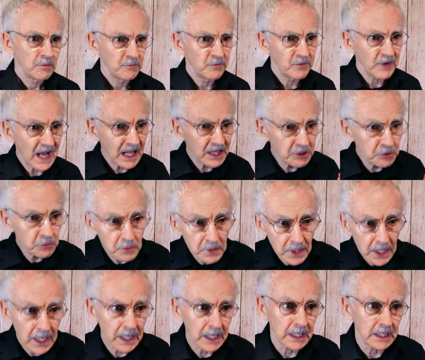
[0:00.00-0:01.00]
Value
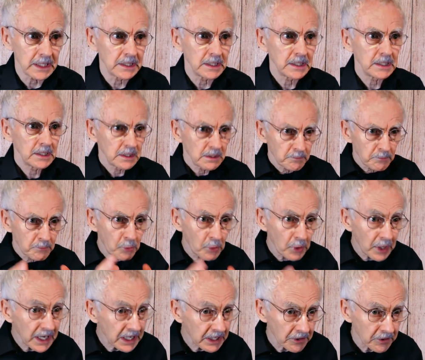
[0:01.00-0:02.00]
9,
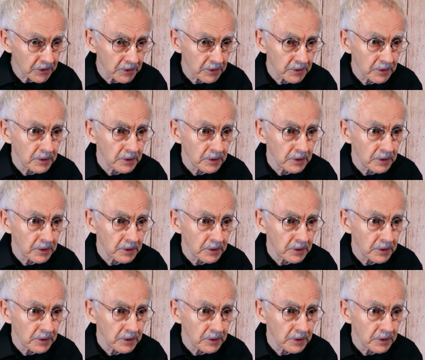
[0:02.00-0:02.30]
prayer.